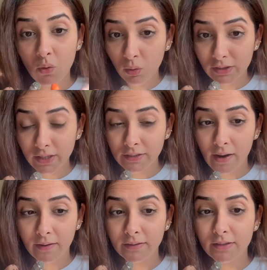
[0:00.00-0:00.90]
all that
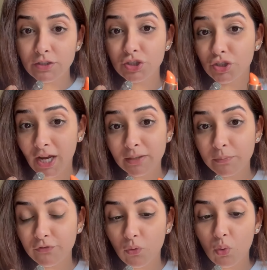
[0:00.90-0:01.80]
darkness right
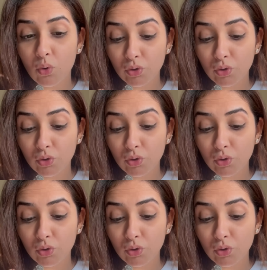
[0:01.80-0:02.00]
before